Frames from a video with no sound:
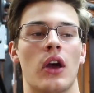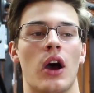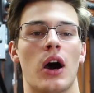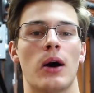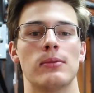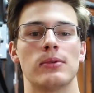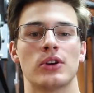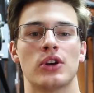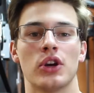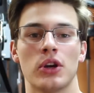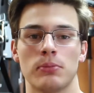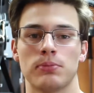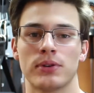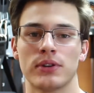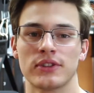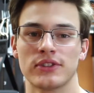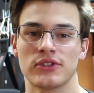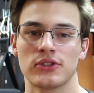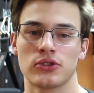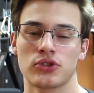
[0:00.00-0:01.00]
A good
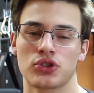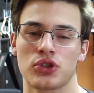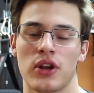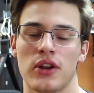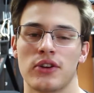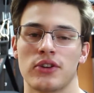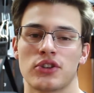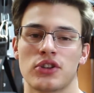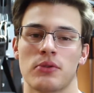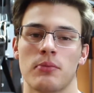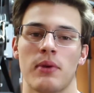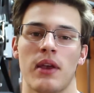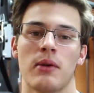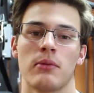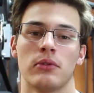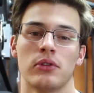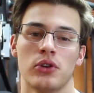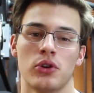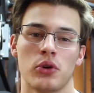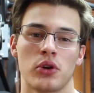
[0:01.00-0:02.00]
personal trainer should be
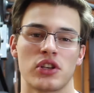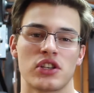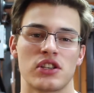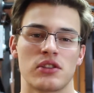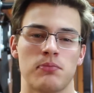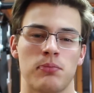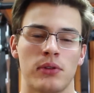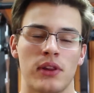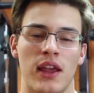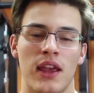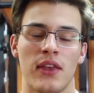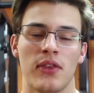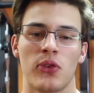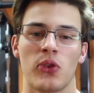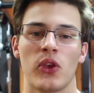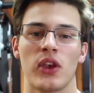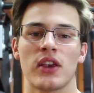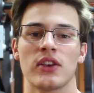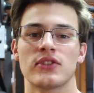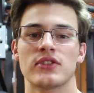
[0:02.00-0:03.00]
able to explain
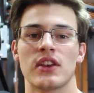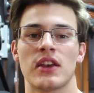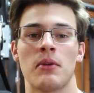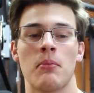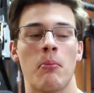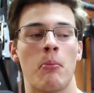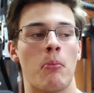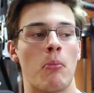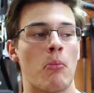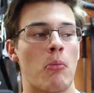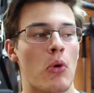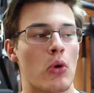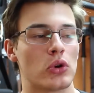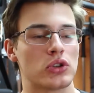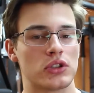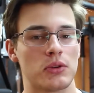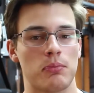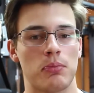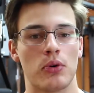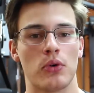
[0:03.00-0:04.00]
things in
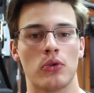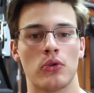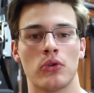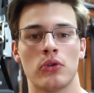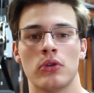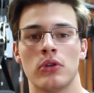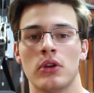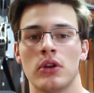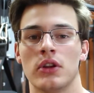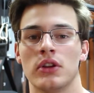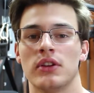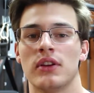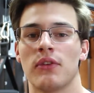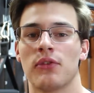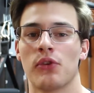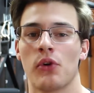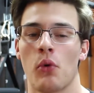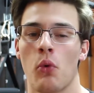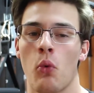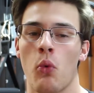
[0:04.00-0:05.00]
multiple
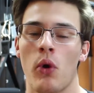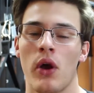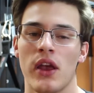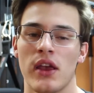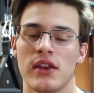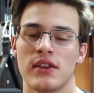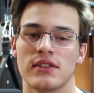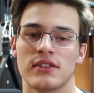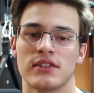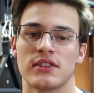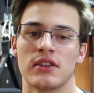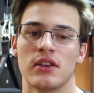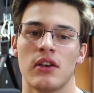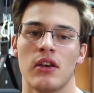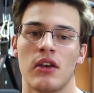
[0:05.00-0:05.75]
different ways.